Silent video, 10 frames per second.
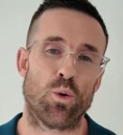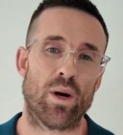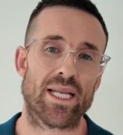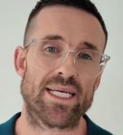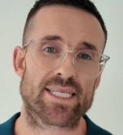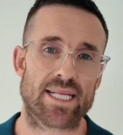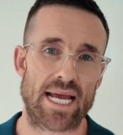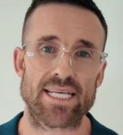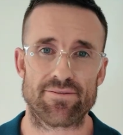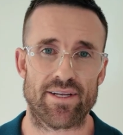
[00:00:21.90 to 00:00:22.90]
Well, in
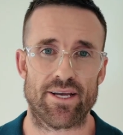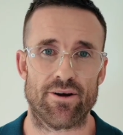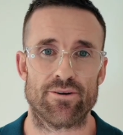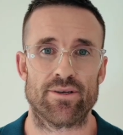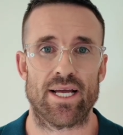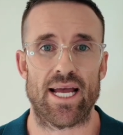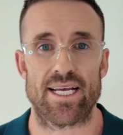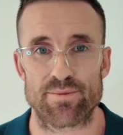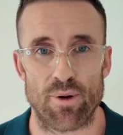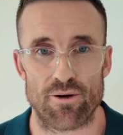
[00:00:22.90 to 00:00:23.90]
today's video,
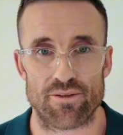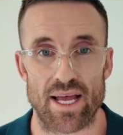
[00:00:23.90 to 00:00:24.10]
as both